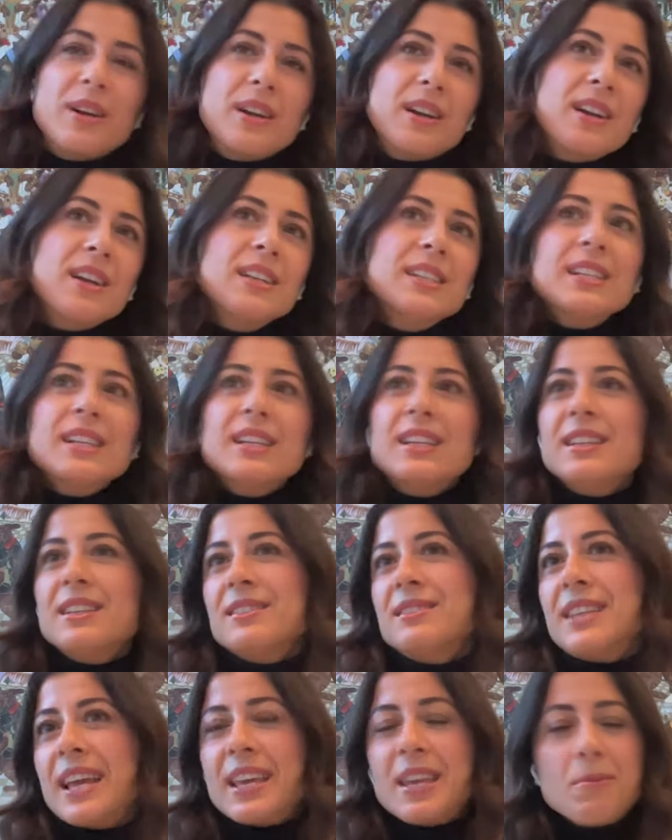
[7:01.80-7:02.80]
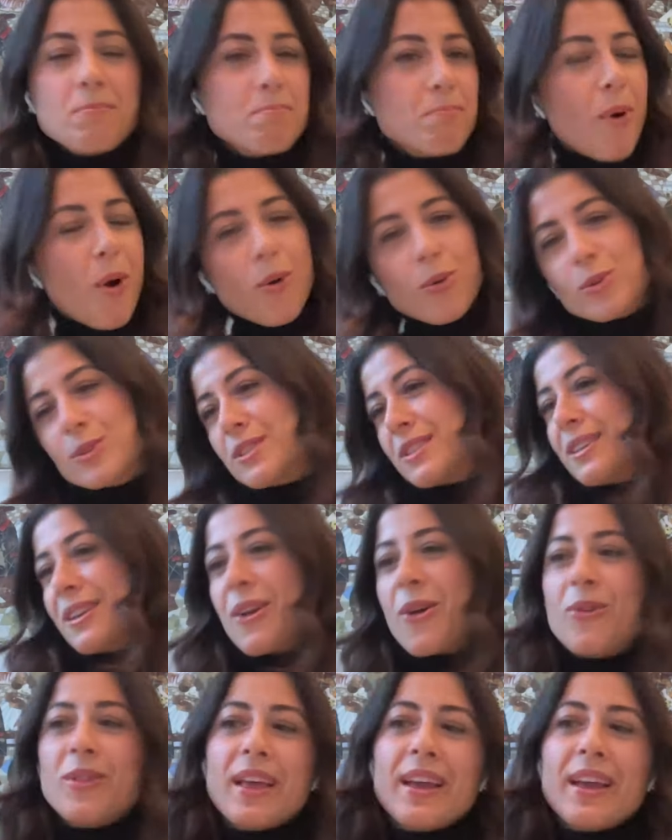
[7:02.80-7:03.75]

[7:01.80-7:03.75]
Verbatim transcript: we're taking boats, you know,